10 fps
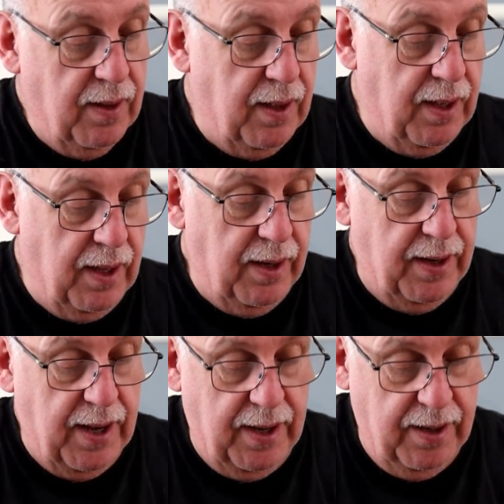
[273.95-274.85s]
And
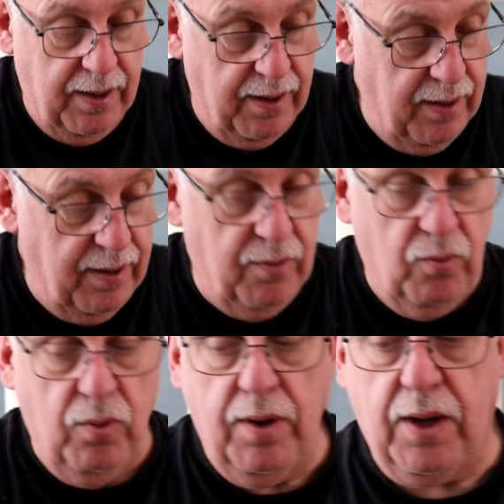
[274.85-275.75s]
then
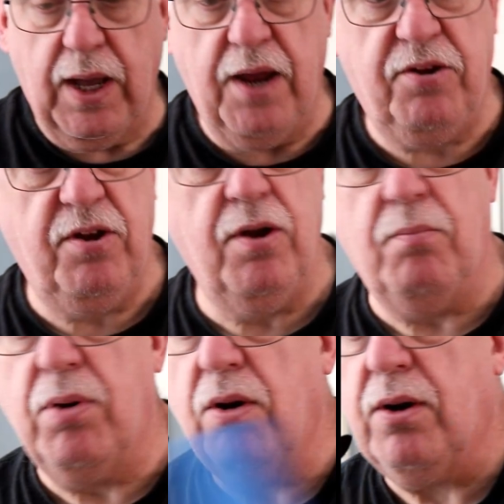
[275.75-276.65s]
the case is
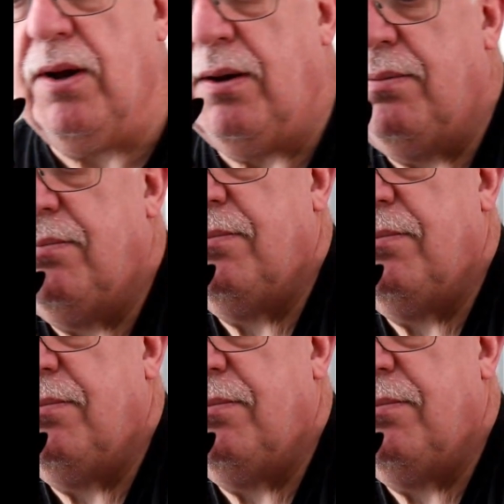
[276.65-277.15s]
not broken.